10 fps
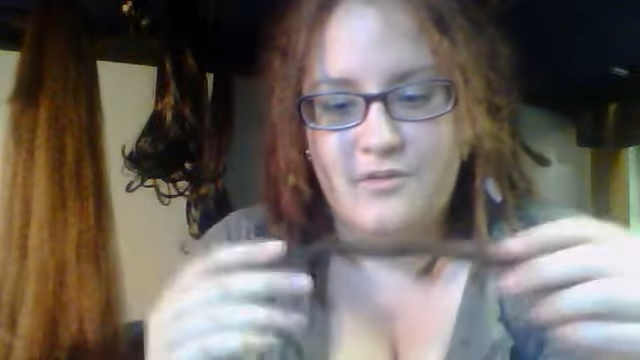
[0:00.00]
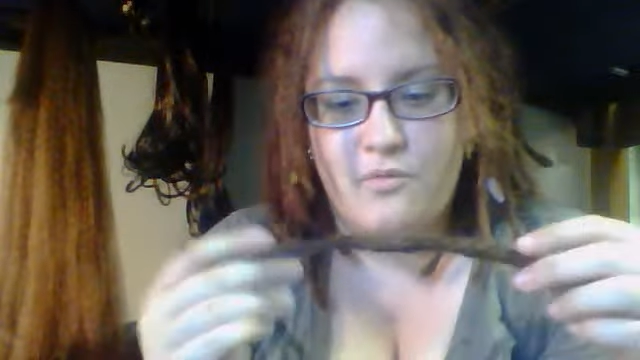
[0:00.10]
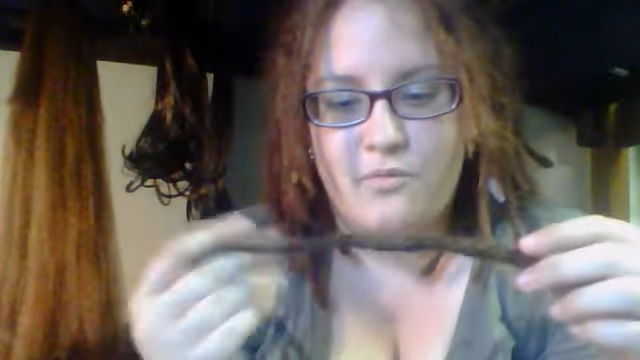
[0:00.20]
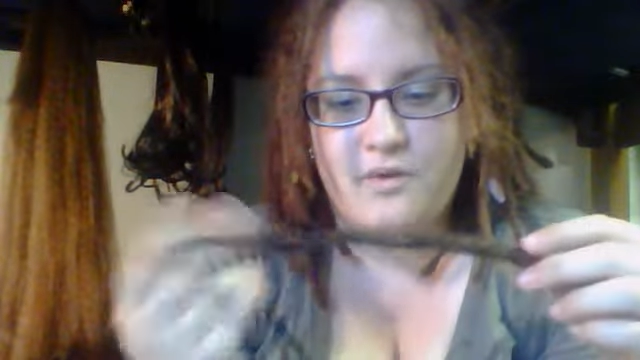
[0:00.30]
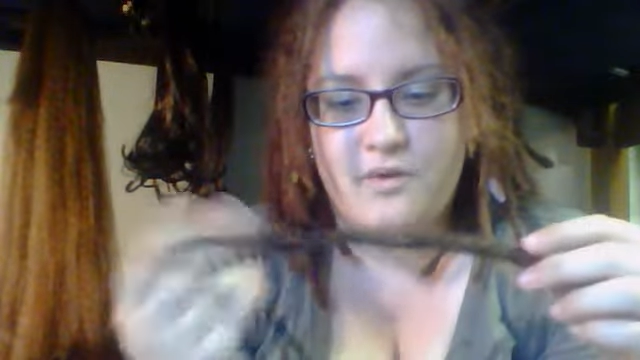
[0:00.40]

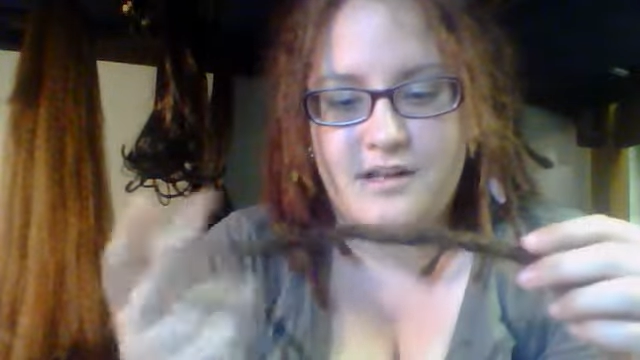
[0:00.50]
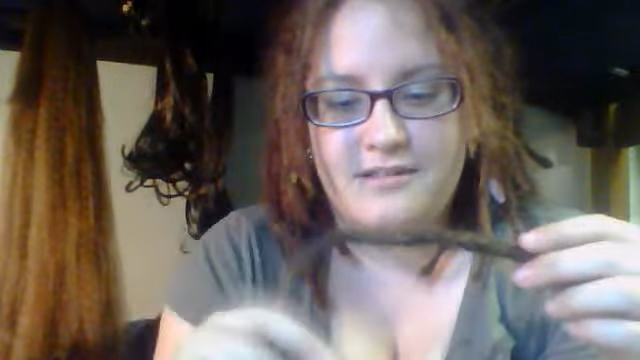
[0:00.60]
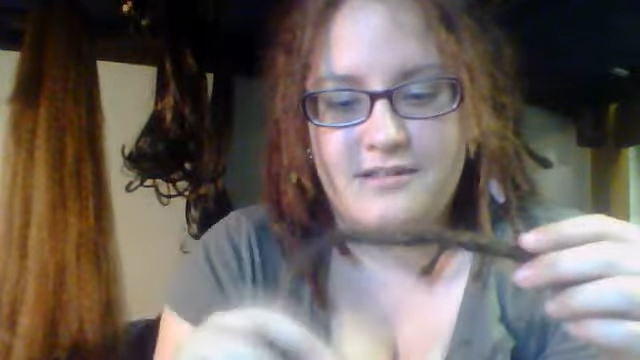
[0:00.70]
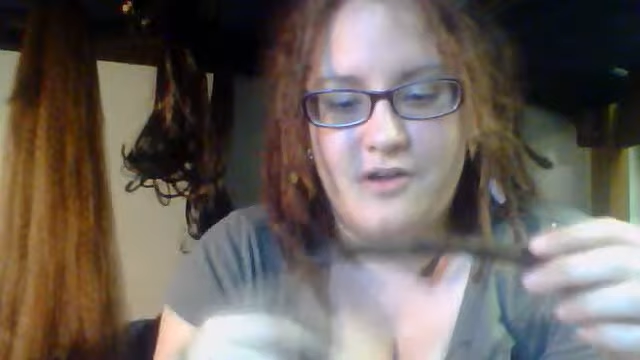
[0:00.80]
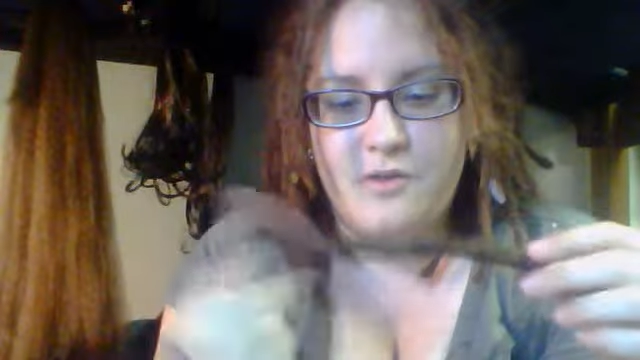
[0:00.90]

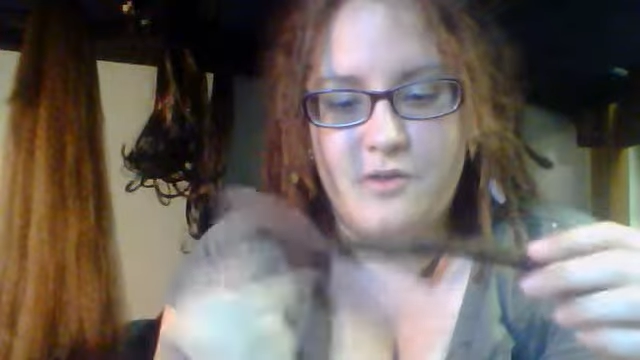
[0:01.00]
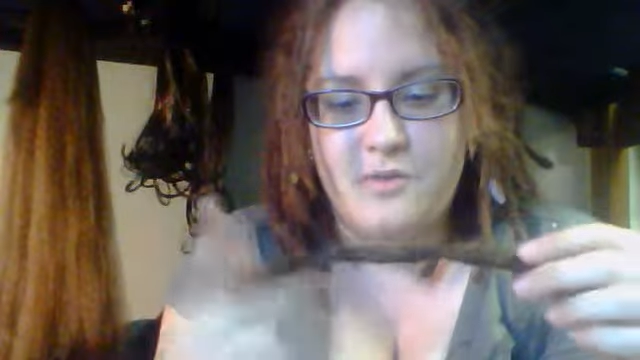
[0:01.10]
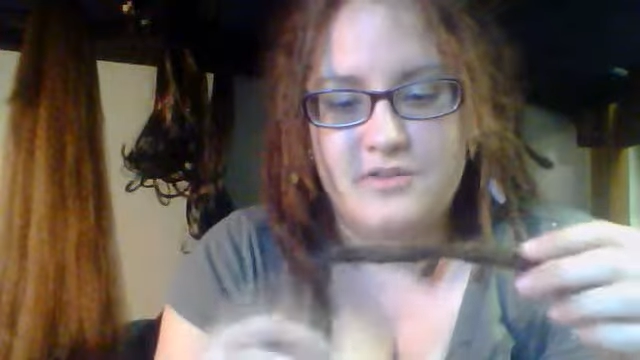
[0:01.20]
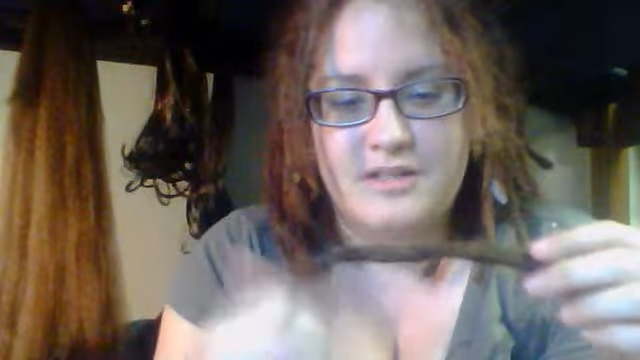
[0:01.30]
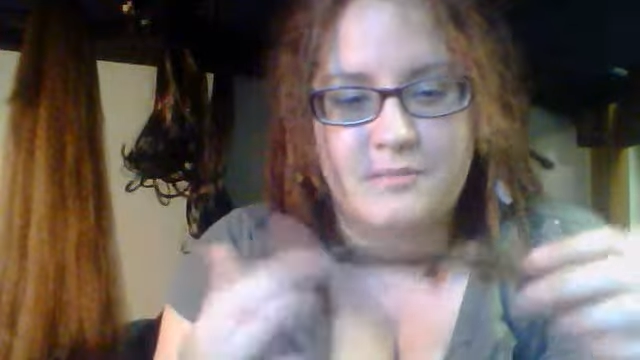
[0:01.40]
One
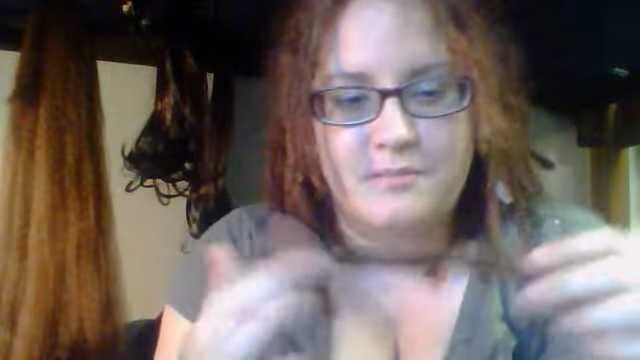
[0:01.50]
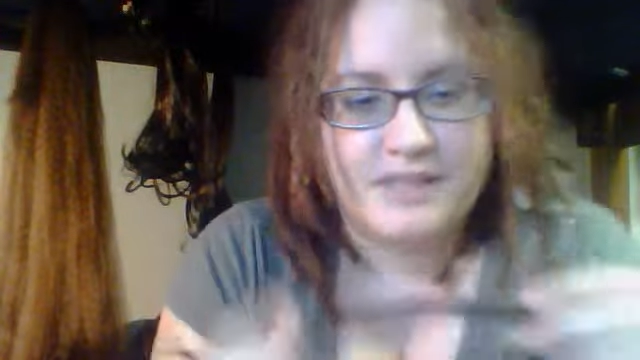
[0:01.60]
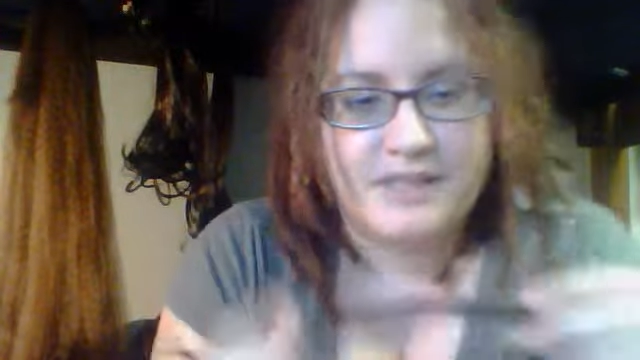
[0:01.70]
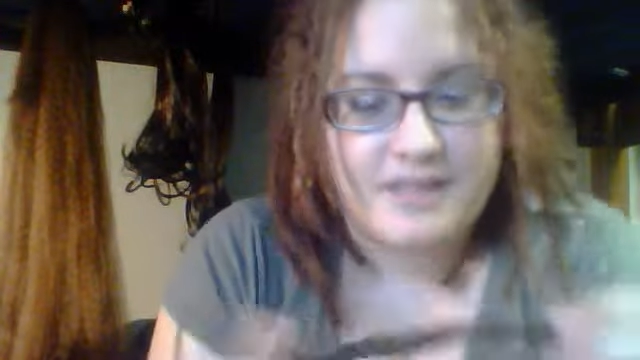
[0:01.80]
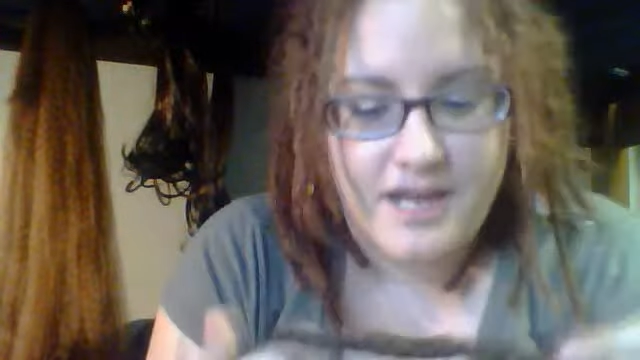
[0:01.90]
almost
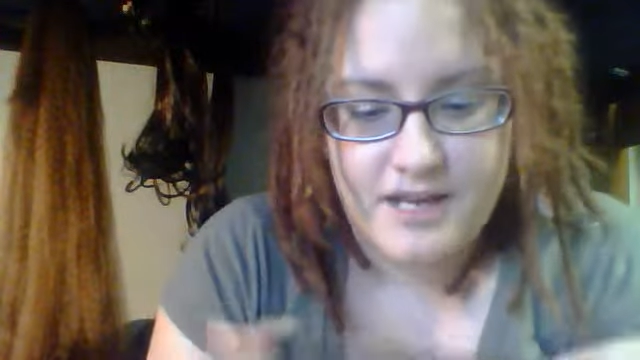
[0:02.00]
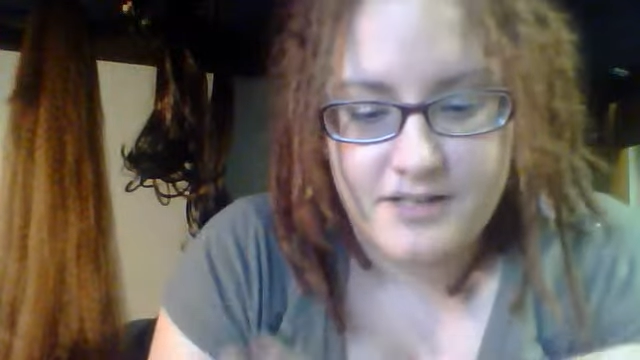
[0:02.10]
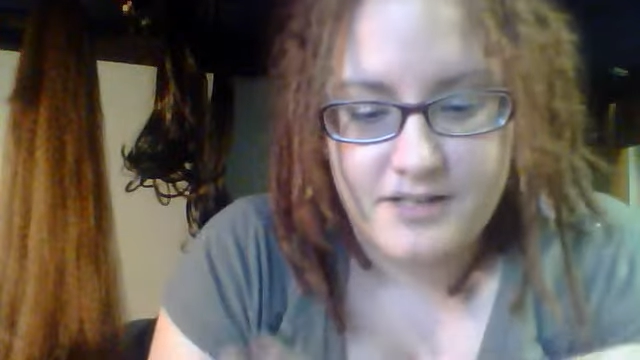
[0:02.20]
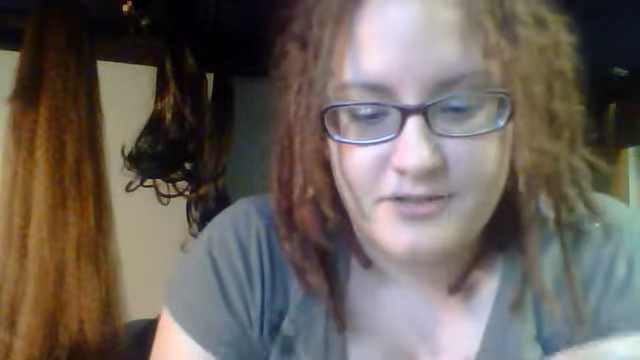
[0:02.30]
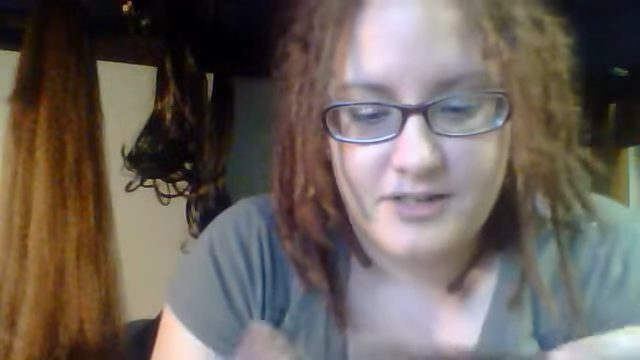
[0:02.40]
complete
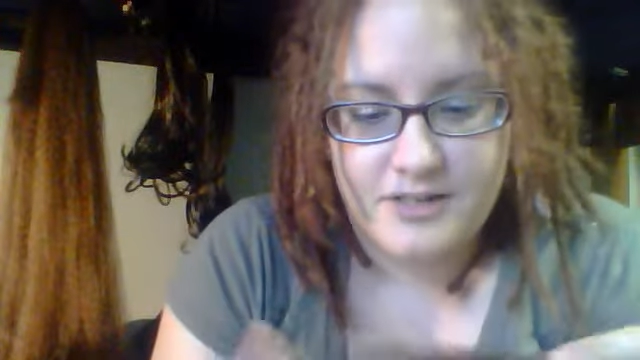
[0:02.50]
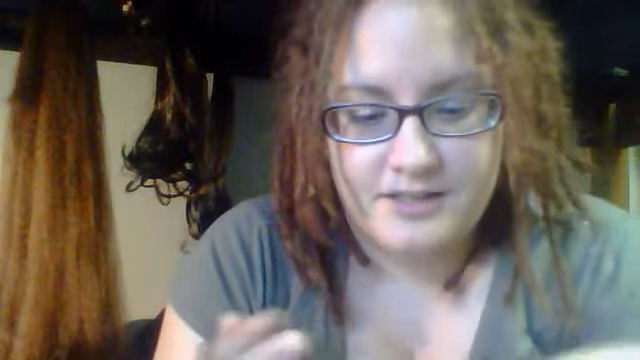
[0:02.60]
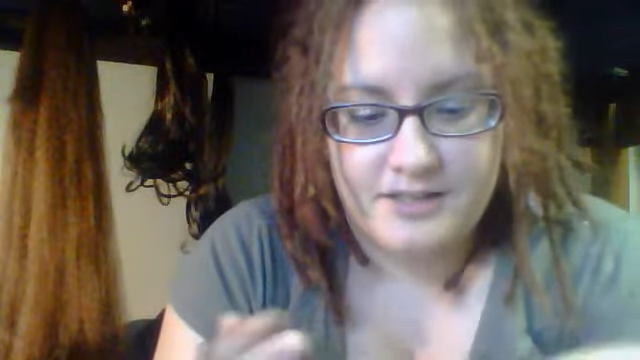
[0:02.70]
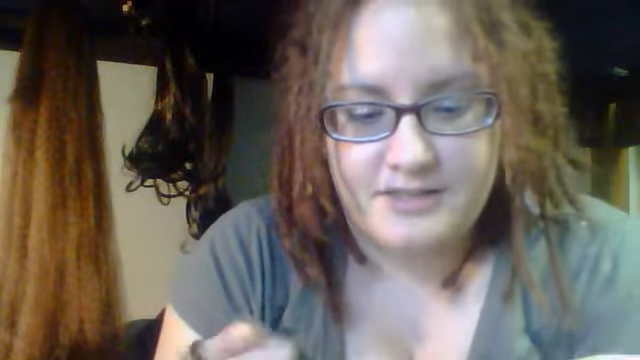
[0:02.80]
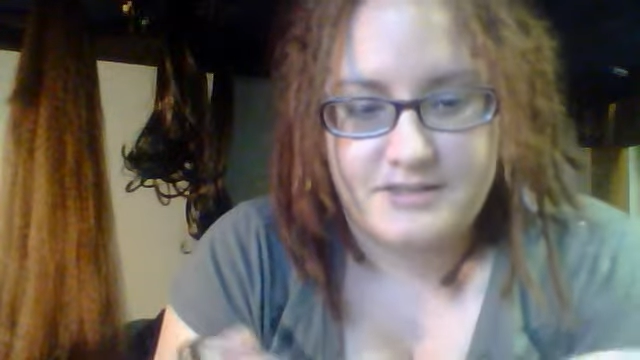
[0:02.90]
hair
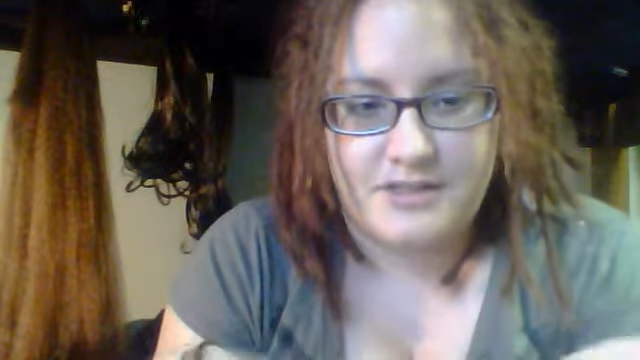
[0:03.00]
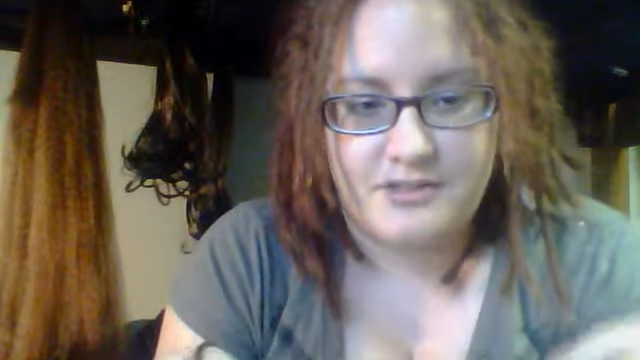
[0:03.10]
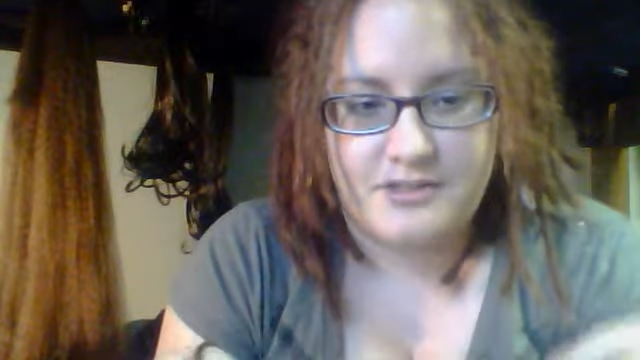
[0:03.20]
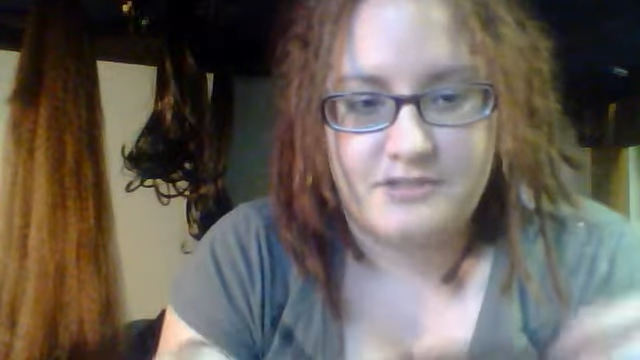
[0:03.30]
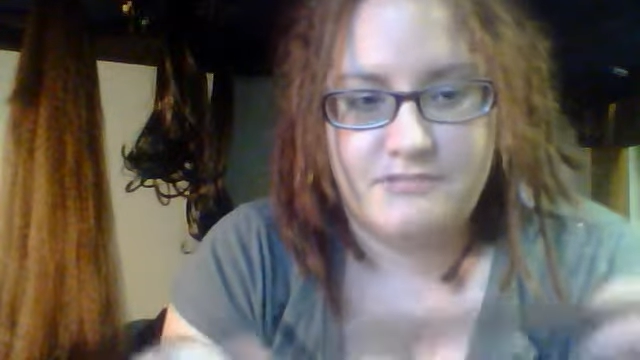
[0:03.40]
dreadlock extension.